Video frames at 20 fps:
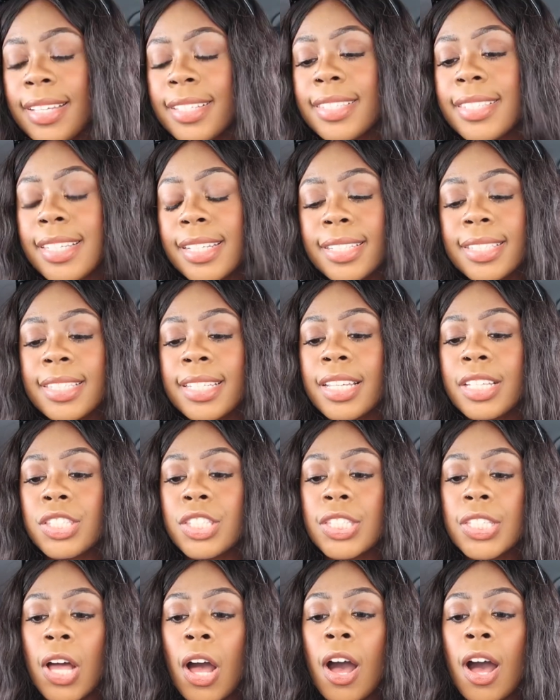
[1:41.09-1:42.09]
16
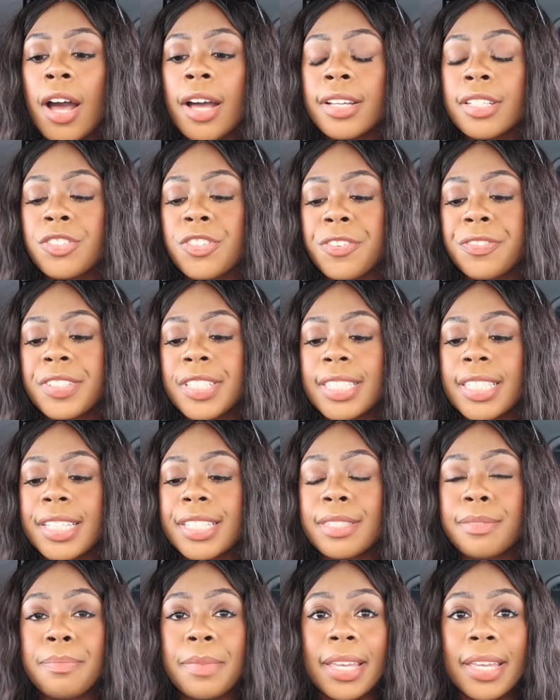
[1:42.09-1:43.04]
songs, 56